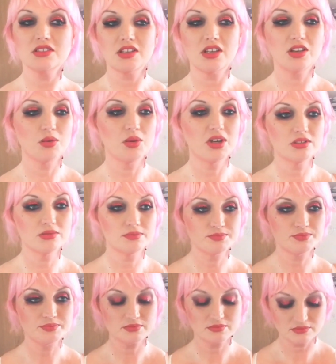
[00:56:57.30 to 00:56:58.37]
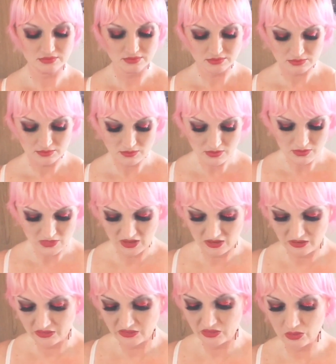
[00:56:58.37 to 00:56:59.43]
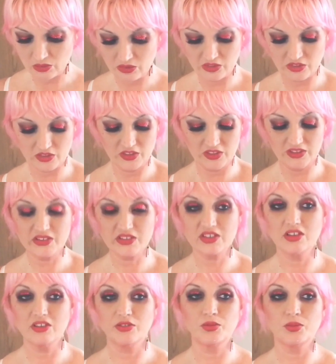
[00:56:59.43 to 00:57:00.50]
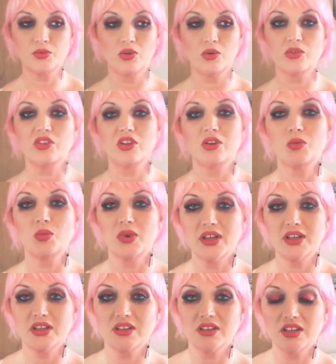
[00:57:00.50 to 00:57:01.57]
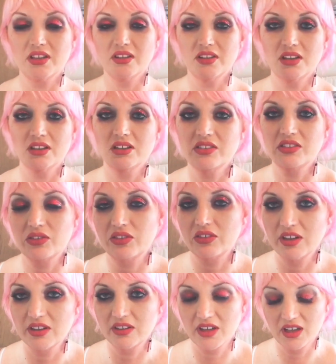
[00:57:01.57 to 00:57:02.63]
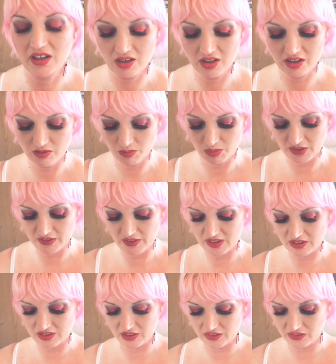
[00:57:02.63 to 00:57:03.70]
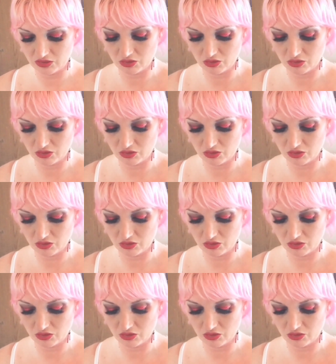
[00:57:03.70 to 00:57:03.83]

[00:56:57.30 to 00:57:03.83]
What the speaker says: oh well. So this stuff goes on wet and then it's like that kind of blood that does